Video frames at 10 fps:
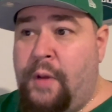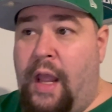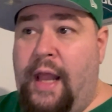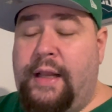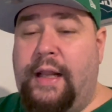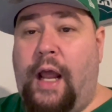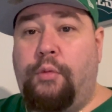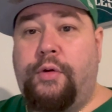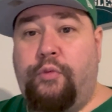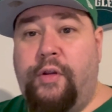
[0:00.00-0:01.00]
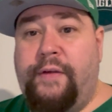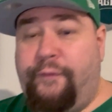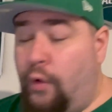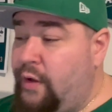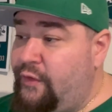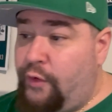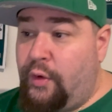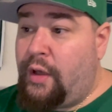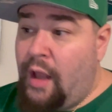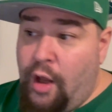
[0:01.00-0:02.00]
And then I would really focus
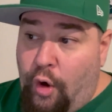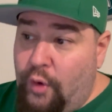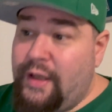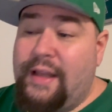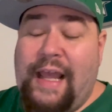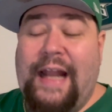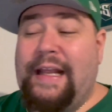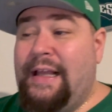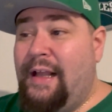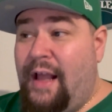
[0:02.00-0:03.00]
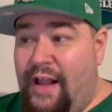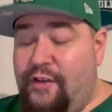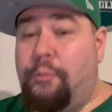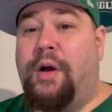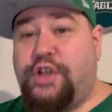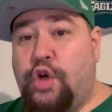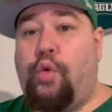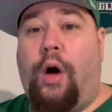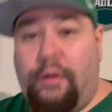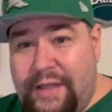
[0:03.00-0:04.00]
on getting as much
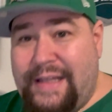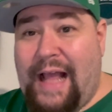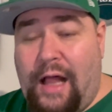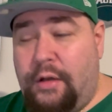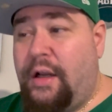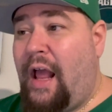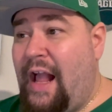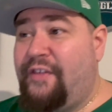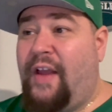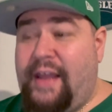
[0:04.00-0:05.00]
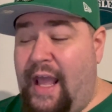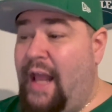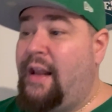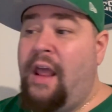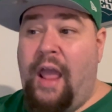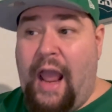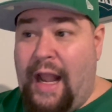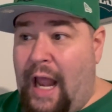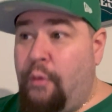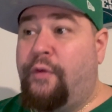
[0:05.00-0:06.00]
quality talent as I can.
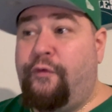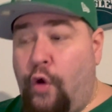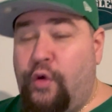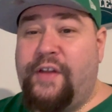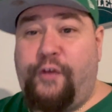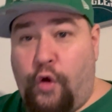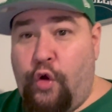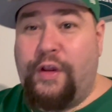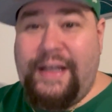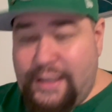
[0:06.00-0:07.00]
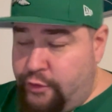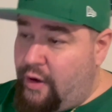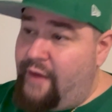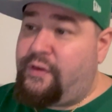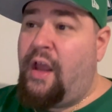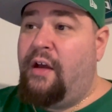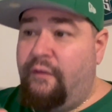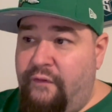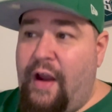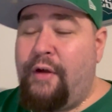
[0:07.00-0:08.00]
And I would focus early in the draft,
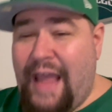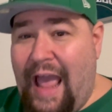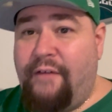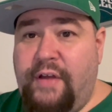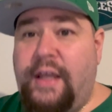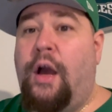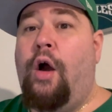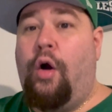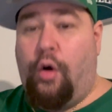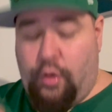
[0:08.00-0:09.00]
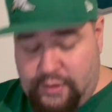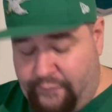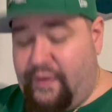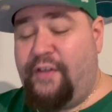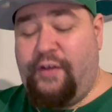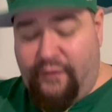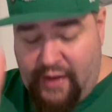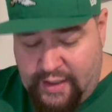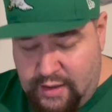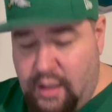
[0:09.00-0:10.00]
very heavy, on defensive
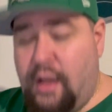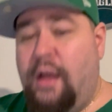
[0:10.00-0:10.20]
end,